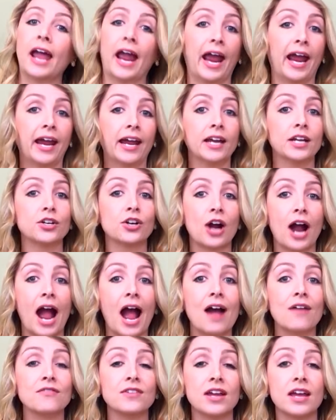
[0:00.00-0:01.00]

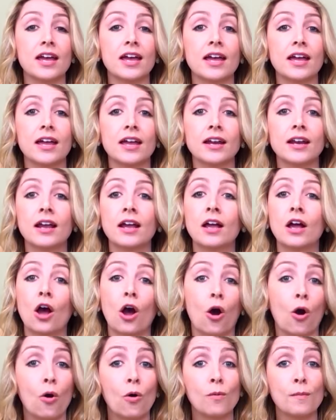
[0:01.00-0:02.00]
handcrafted,
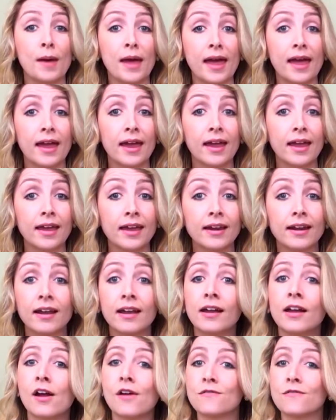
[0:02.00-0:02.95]
homemade,